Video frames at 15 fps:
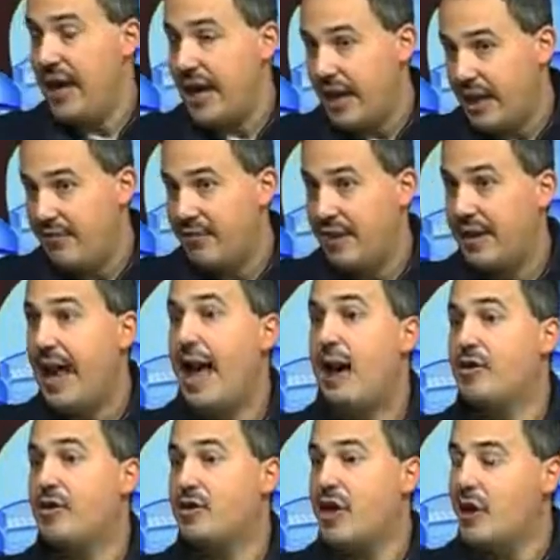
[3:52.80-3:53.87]
day, even
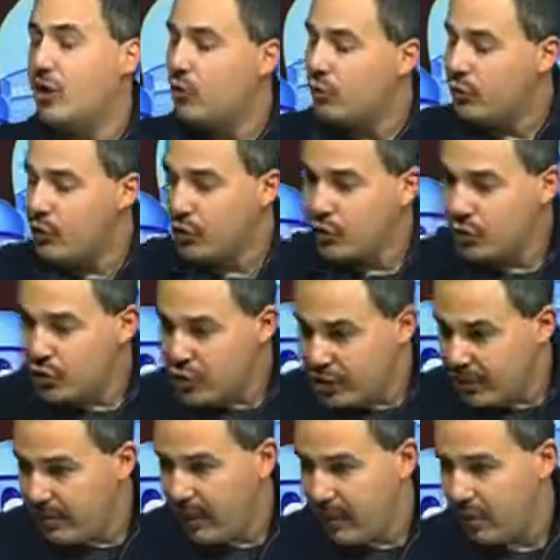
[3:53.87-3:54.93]
now. Say, look, we're so
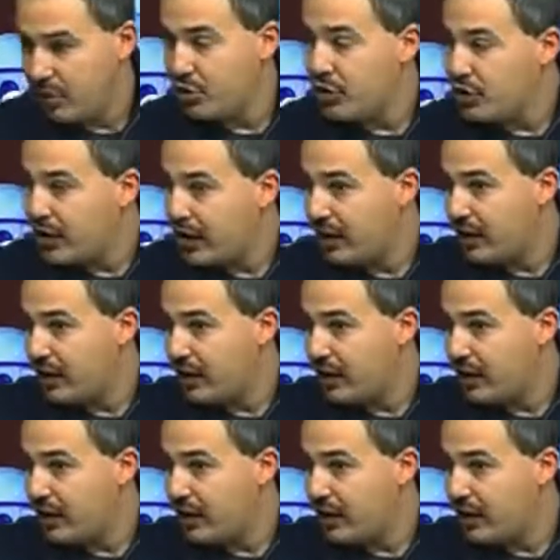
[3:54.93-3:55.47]
similar. Mm-hmm. You just